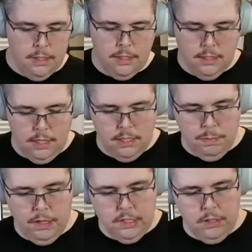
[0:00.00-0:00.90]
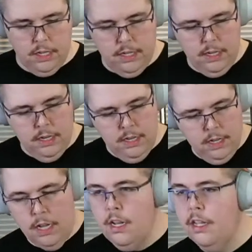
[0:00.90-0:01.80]
since they sponsored it.
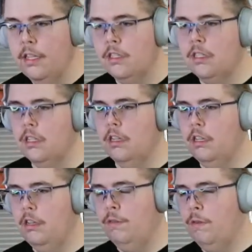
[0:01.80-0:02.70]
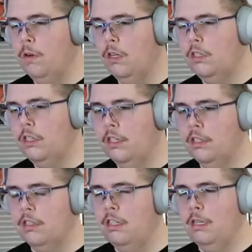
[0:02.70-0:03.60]
This little Hue Forge,
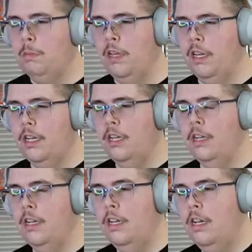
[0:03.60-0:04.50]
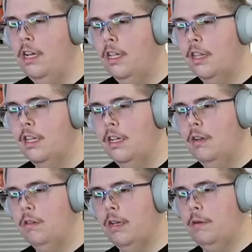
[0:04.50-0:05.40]
little sneak peek.
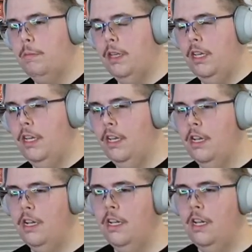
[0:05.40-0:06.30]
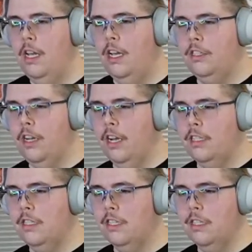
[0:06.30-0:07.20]
That will be
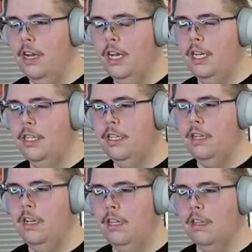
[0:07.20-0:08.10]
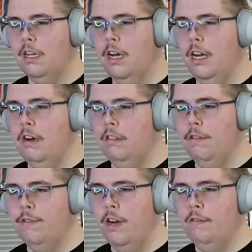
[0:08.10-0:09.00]
Ajax designed the cutout
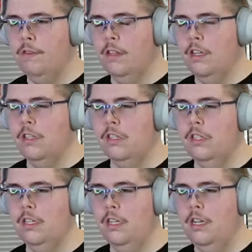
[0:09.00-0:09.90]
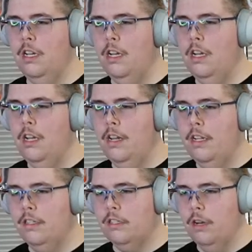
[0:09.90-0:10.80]
and the frame for this.
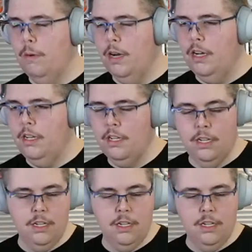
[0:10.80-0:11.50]
And so